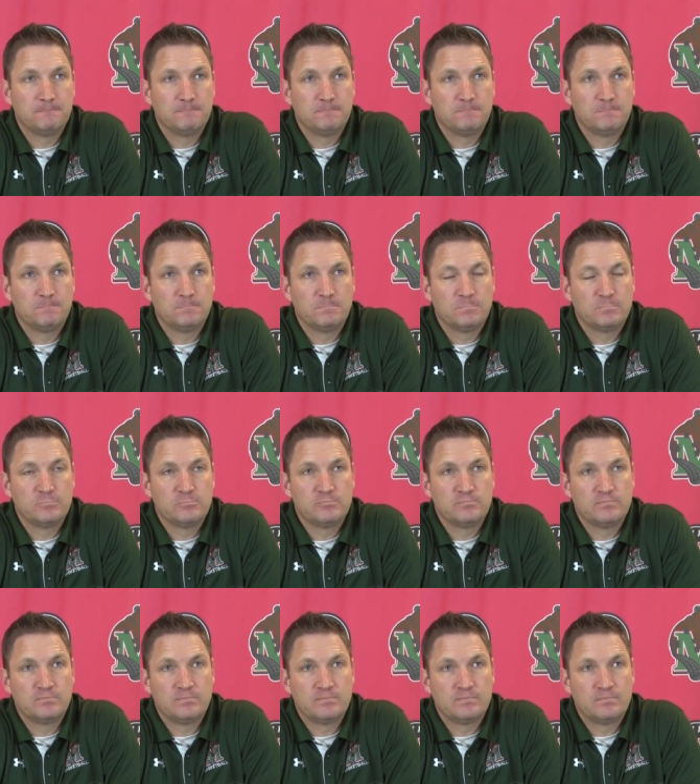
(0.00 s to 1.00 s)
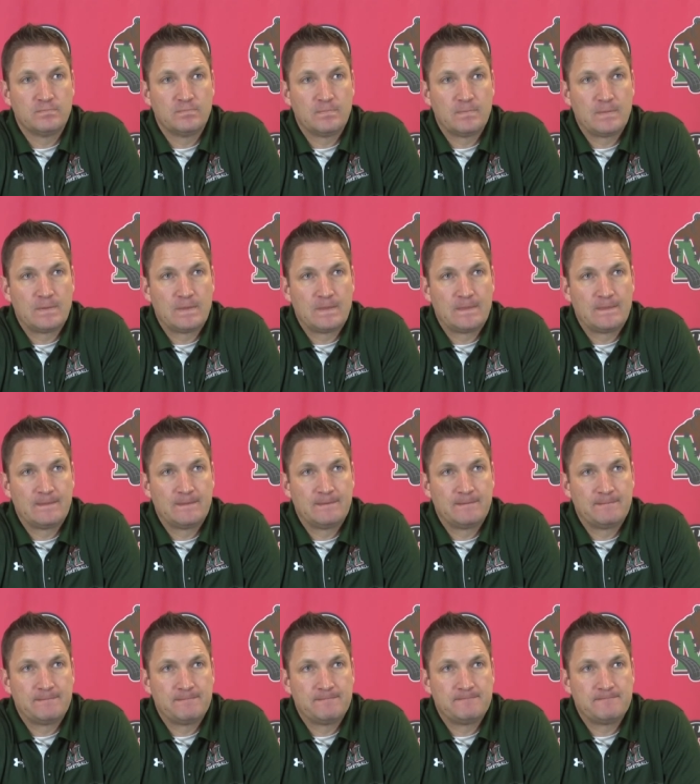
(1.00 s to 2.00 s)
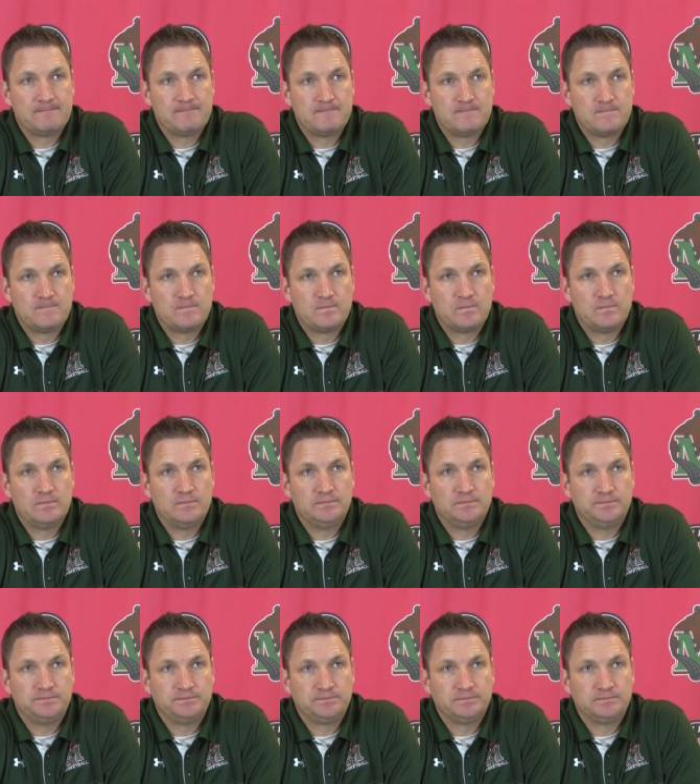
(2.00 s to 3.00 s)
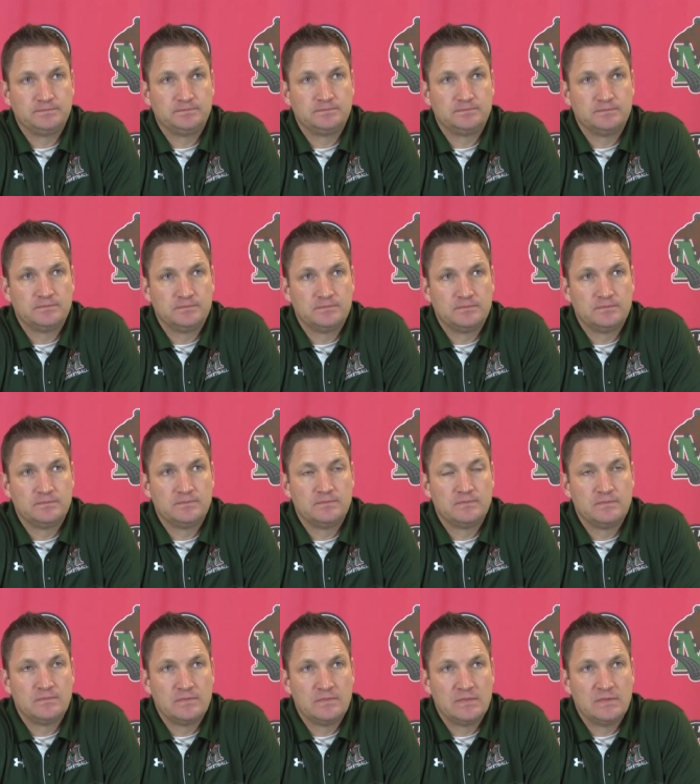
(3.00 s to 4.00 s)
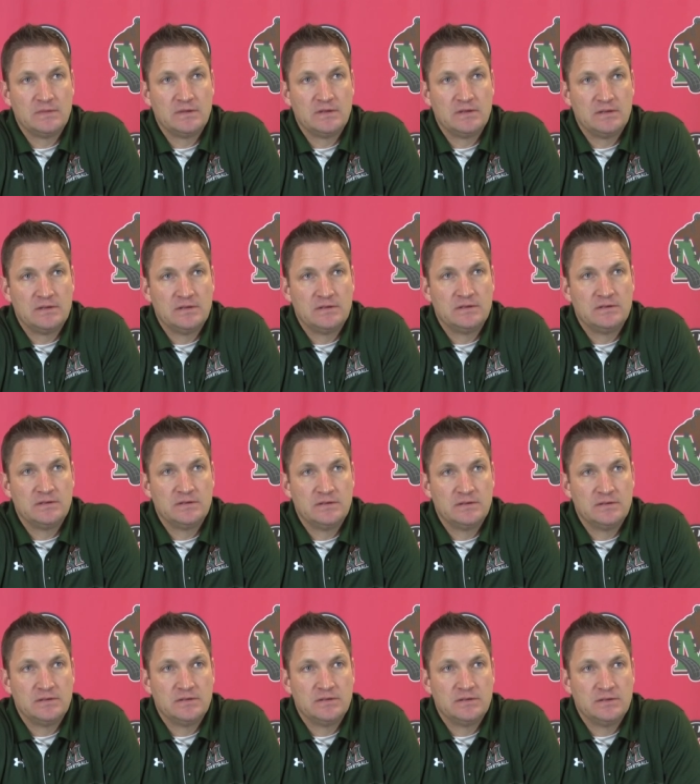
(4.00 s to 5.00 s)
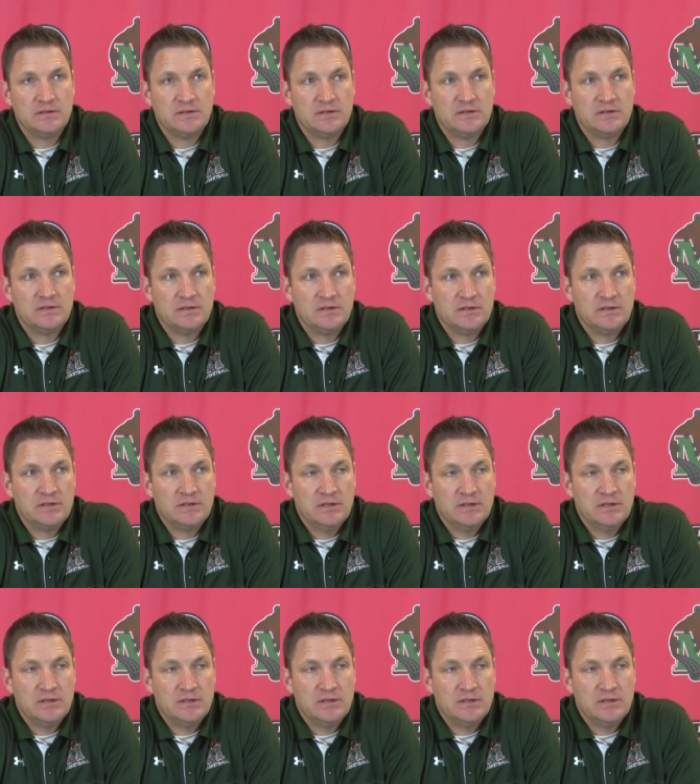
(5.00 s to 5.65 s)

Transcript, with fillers: in practice and in those scrimmages compared to the exhibitions where you guys were kind of on the floor a little bit early?